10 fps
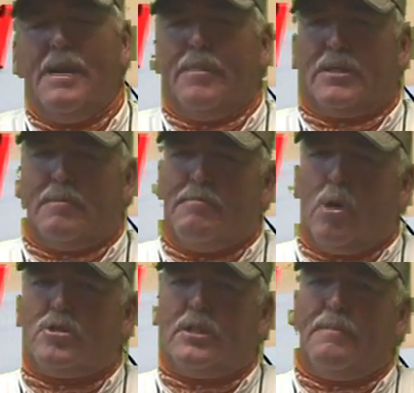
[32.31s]
But the
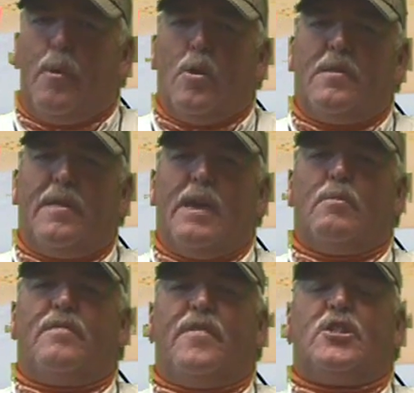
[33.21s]
most important thing
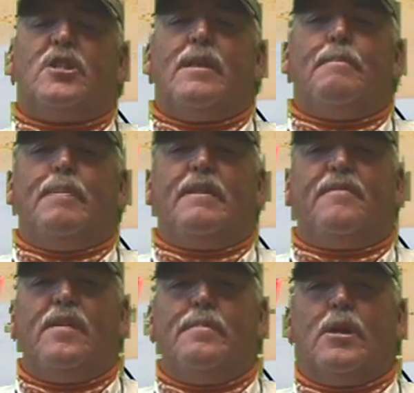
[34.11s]
with fishing them big
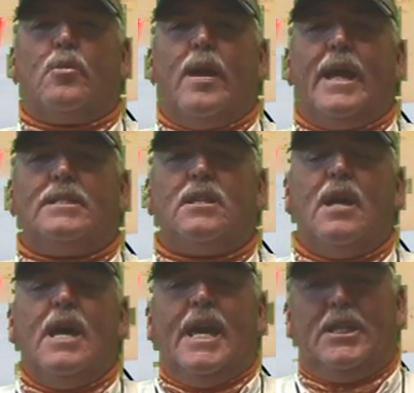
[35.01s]
female reds
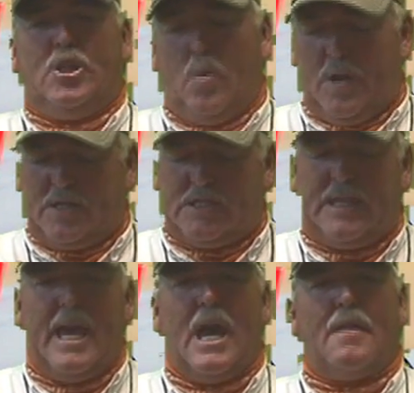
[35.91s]
is you want to
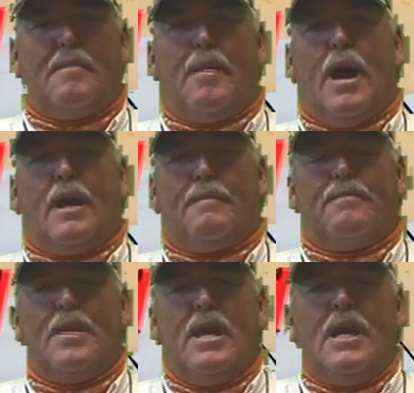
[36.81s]
stay on the bottom.